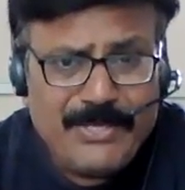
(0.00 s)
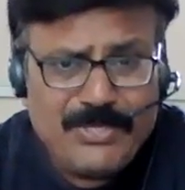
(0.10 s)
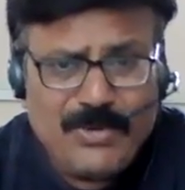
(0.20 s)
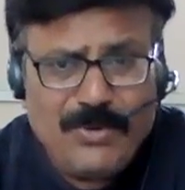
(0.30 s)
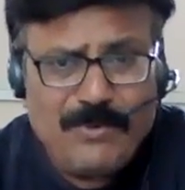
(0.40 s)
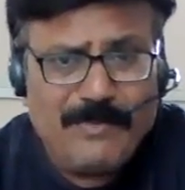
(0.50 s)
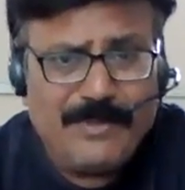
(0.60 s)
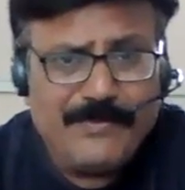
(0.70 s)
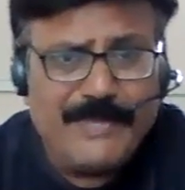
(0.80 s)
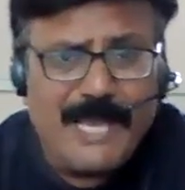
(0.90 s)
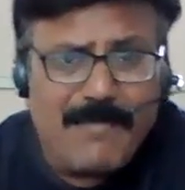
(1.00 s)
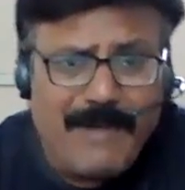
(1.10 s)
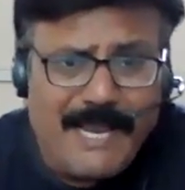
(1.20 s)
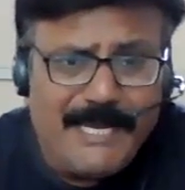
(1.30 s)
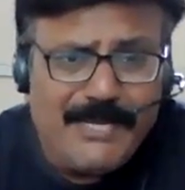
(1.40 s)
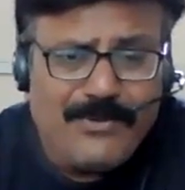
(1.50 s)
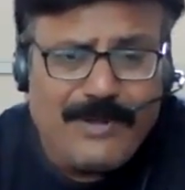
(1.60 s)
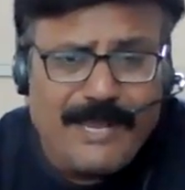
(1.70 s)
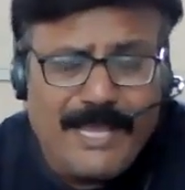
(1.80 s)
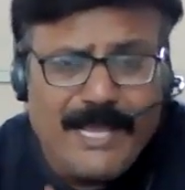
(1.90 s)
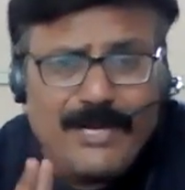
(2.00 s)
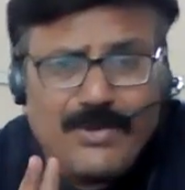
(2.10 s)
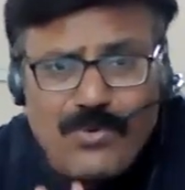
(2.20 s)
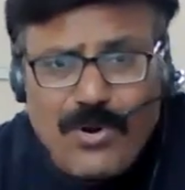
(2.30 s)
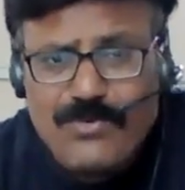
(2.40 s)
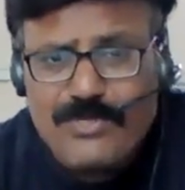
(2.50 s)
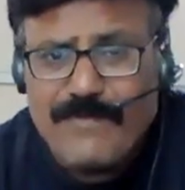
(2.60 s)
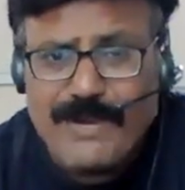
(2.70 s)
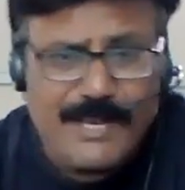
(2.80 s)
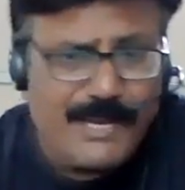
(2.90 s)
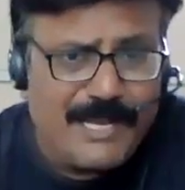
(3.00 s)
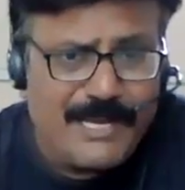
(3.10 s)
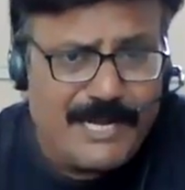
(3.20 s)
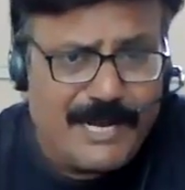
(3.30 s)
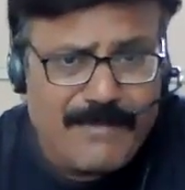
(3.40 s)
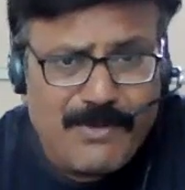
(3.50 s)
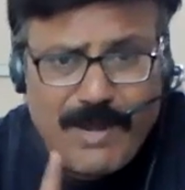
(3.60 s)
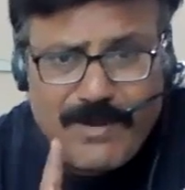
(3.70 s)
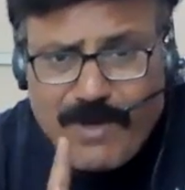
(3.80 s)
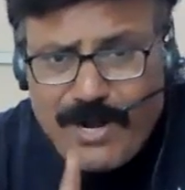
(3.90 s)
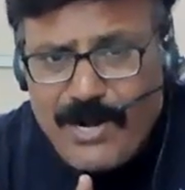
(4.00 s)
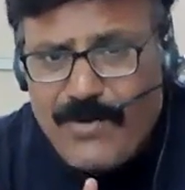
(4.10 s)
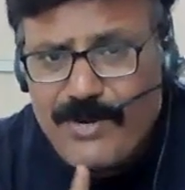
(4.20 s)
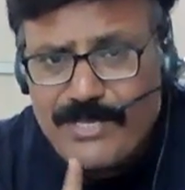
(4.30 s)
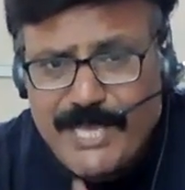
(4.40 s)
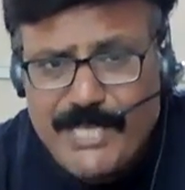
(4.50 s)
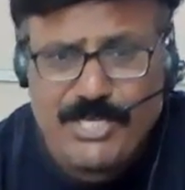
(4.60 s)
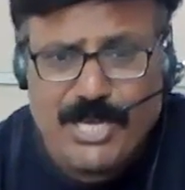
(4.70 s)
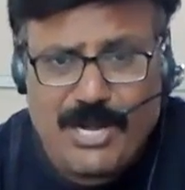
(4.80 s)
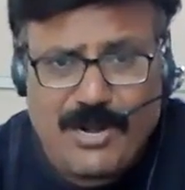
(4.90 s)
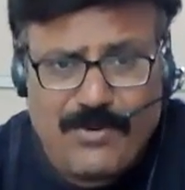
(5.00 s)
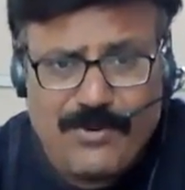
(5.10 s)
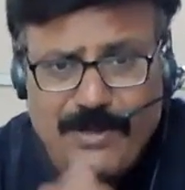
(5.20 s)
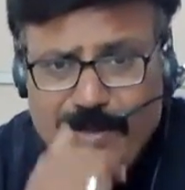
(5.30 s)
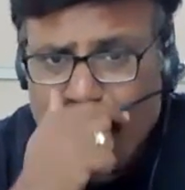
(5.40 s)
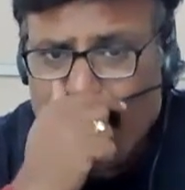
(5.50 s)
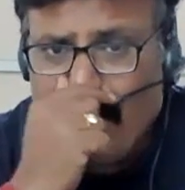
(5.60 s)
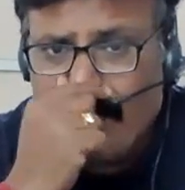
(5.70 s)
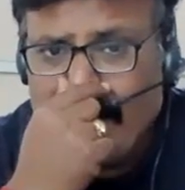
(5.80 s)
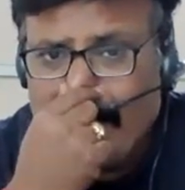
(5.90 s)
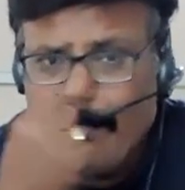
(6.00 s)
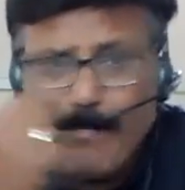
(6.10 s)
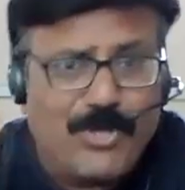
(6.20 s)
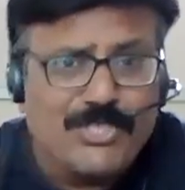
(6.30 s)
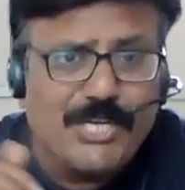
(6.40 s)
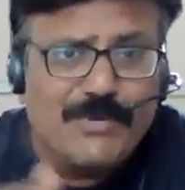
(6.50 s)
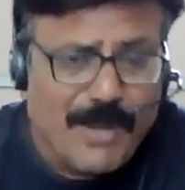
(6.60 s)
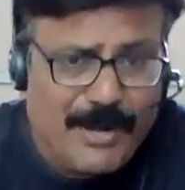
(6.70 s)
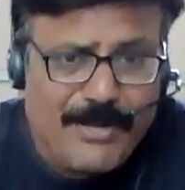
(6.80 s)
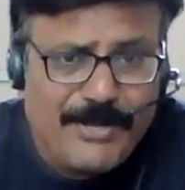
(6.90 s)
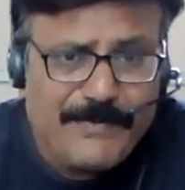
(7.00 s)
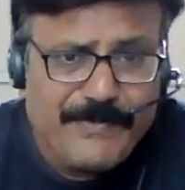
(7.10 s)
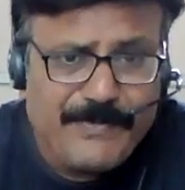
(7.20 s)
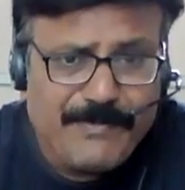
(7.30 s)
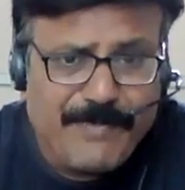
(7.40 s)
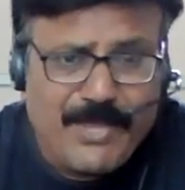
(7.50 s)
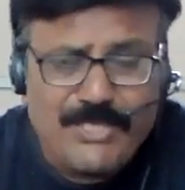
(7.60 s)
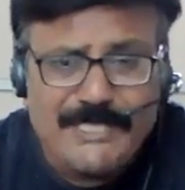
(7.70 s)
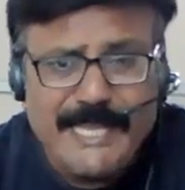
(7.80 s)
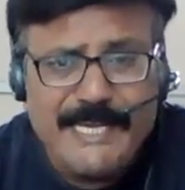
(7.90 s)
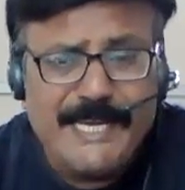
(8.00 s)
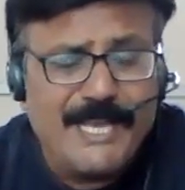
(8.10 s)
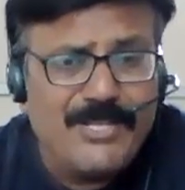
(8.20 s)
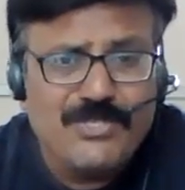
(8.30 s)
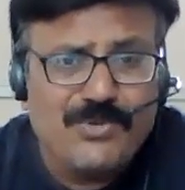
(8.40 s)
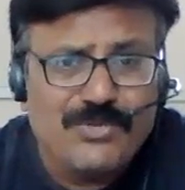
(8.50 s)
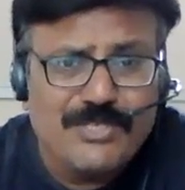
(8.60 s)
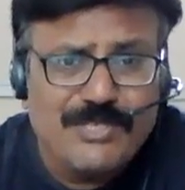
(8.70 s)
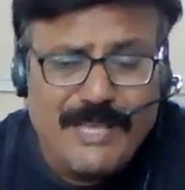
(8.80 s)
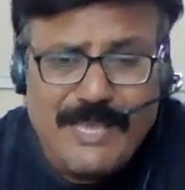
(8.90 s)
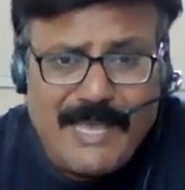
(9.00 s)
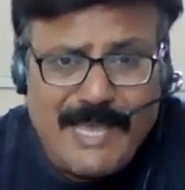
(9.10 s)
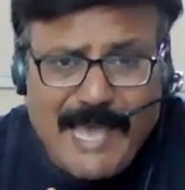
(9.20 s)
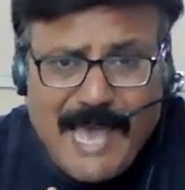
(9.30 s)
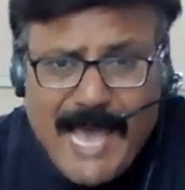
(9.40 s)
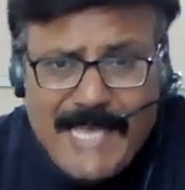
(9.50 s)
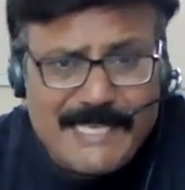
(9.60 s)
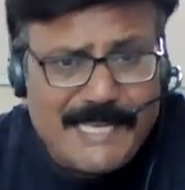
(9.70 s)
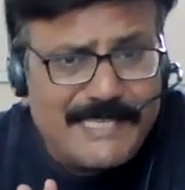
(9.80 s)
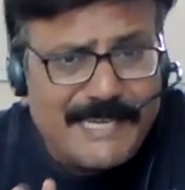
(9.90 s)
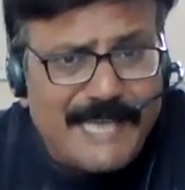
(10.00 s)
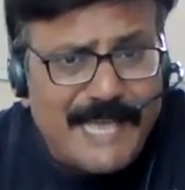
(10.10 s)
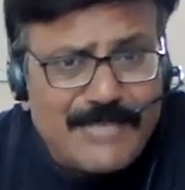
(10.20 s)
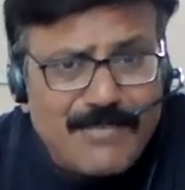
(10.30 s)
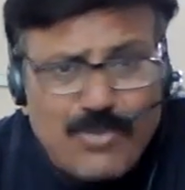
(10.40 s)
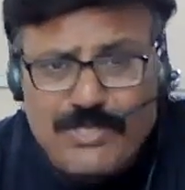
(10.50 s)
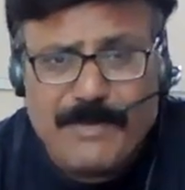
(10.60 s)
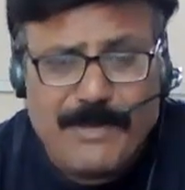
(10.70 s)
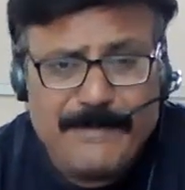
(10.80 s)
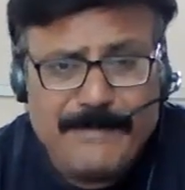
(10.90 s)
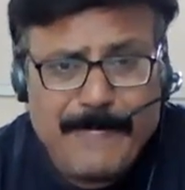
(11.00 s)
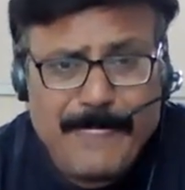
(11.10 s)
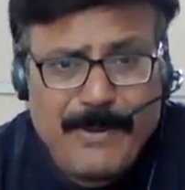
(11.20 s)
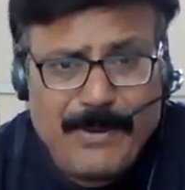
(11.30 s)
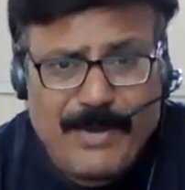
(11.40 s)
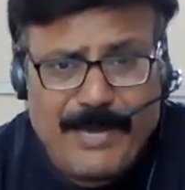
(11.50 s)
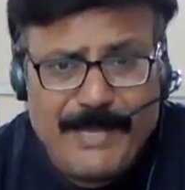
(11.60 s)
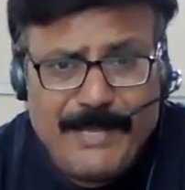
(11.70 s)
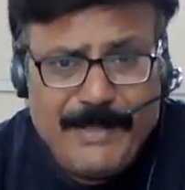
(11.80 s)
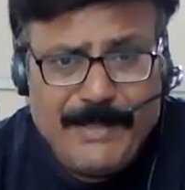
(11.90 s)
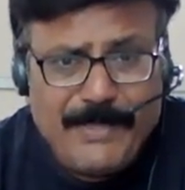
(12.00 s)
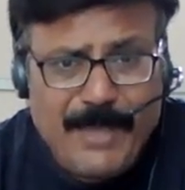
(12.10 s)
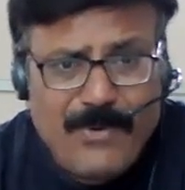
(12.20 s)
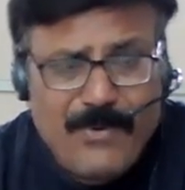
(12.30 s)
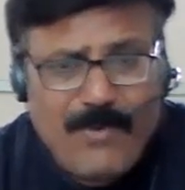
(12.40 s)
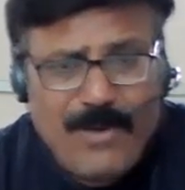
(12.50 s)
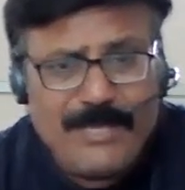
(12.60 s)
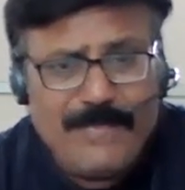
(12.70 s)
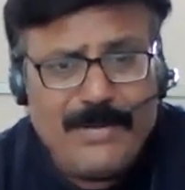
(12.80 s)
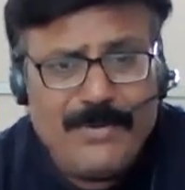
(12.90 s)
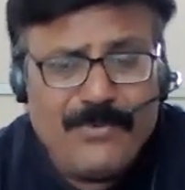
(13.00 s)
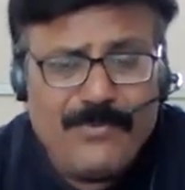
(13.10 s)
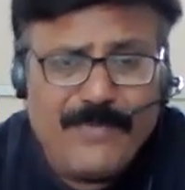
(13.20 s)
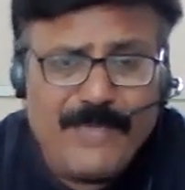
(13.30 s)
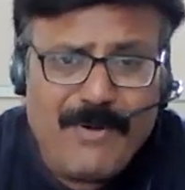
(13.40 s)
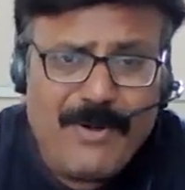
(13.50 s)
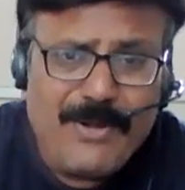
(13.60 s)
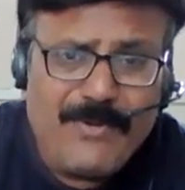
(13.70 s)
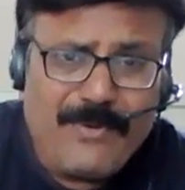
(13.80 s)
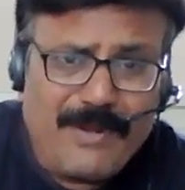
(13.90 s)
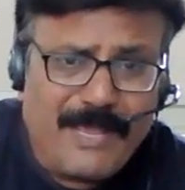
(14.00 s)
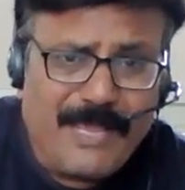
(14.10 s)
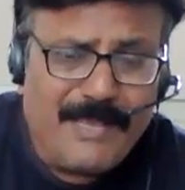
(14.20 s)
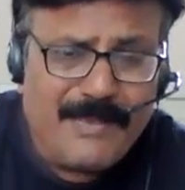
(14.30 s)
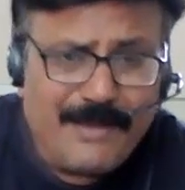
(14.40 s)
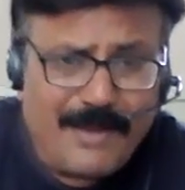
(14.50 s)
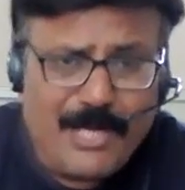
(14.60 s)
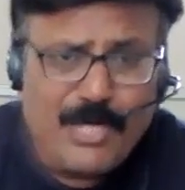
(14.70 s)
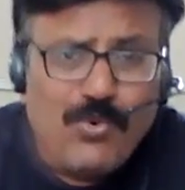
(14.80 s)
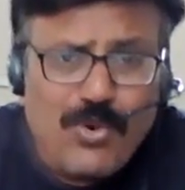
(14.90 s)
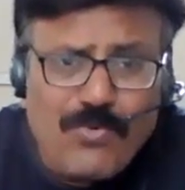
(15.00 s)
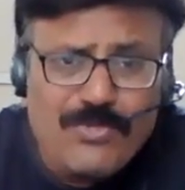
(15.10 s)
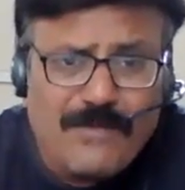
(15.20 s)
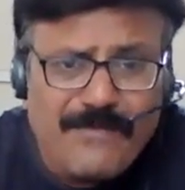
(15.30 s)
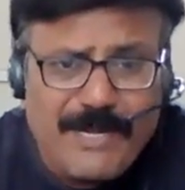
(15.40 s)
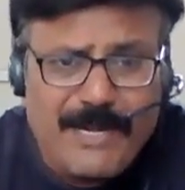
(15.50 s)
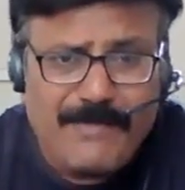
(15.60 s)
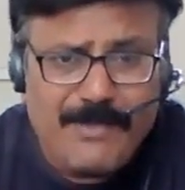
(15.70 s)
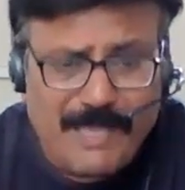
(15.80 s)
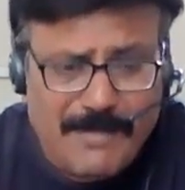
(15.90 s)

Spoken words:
So they are planning to take a two rounds of technical interview and one round is a HR round for their project work because they need a resources as urgent as possible. Okay, now what they will do, they wanted to take a two rounds of interview.